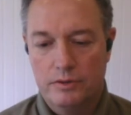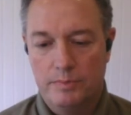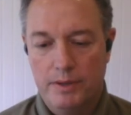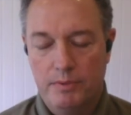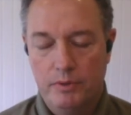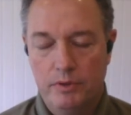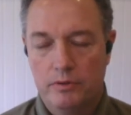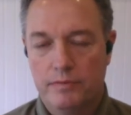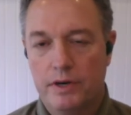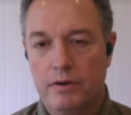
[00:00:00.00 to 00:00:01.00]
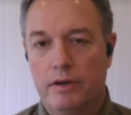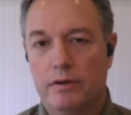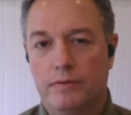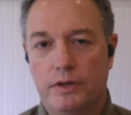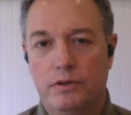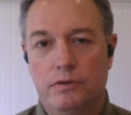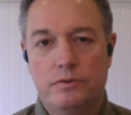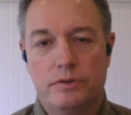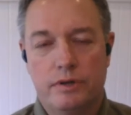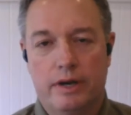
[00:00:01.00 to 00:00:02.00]
there's people who are very
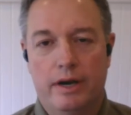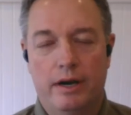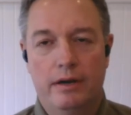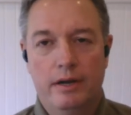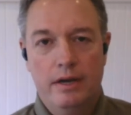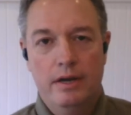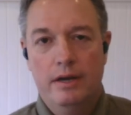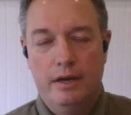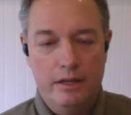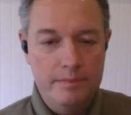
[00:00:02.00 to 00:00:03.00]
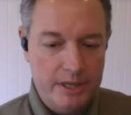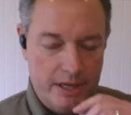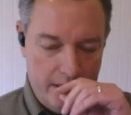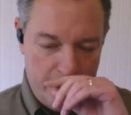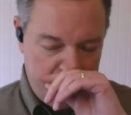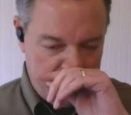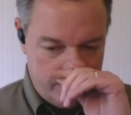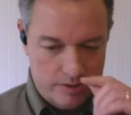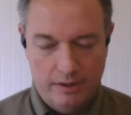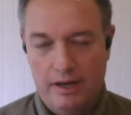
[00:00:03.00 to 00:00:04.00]
confused. In the beginning,
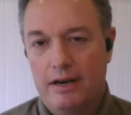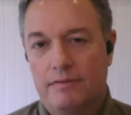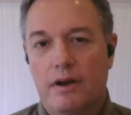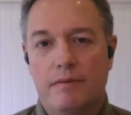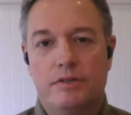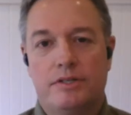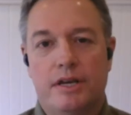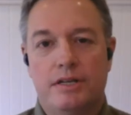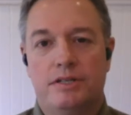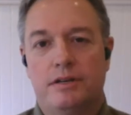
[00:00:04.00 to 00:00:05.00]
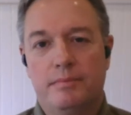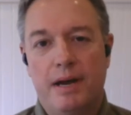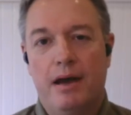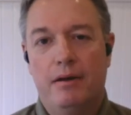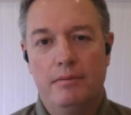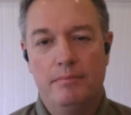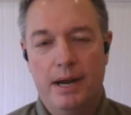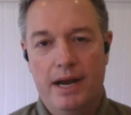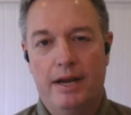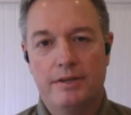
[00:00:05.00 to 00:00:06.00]
there was a lot of conversation about
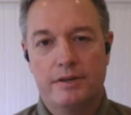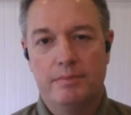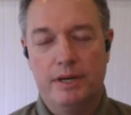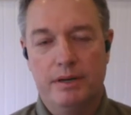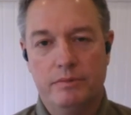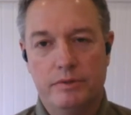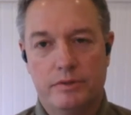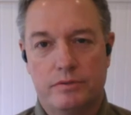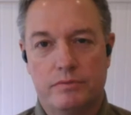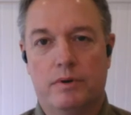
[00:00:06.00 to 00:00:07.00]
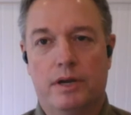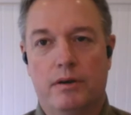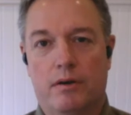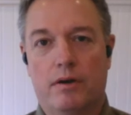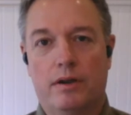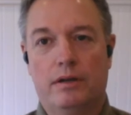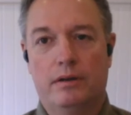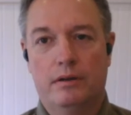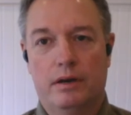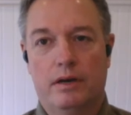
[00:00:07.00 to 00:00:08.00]
masks, but it was
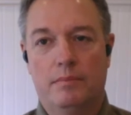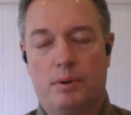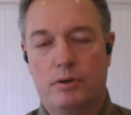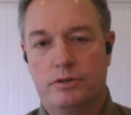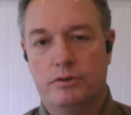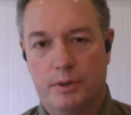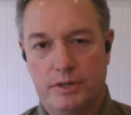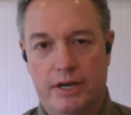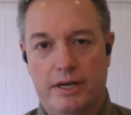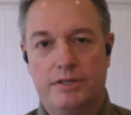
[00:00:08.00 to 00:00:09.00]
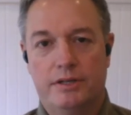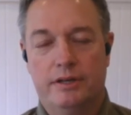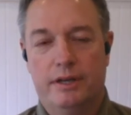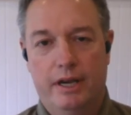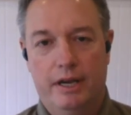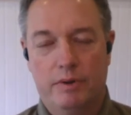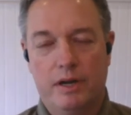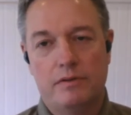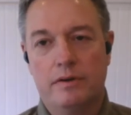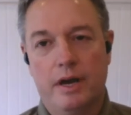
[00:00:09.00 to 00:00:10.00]
regarding personal protection and
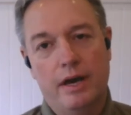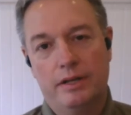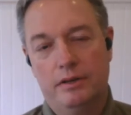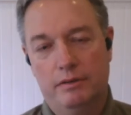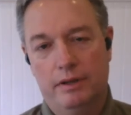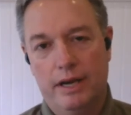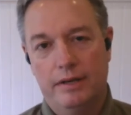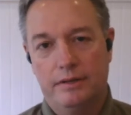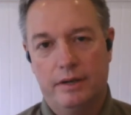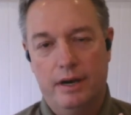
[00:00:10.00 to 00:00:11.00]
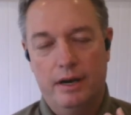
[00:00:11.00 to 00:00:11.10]
whether or not you let